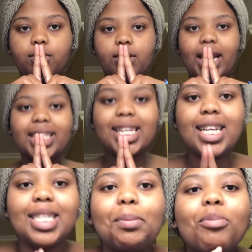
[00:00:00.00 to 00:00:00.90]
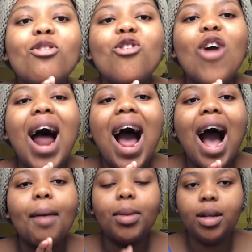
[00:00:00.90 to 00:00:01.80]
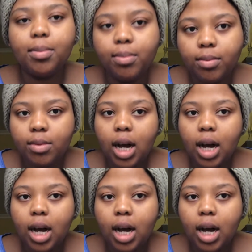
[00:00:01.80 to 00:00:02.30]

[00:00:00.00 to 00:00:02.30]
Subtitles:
Lighting is a problem.